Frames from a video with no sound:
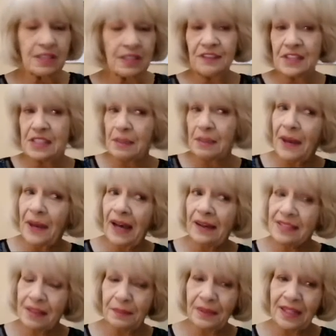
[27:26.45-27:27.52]
if it's
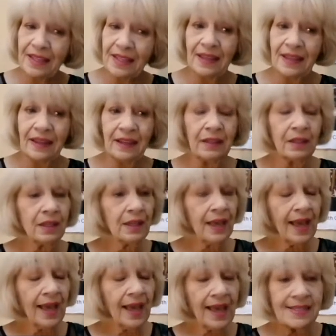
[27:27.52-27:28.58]
about somebody that
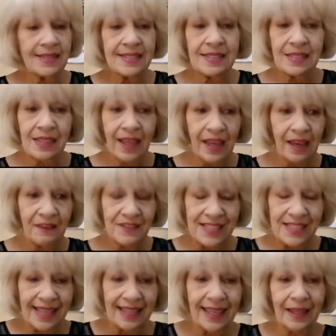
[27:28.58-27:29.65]
had slaves, I
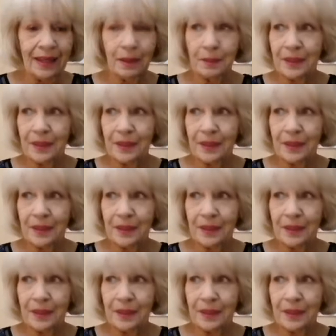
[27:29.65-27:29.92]
get it,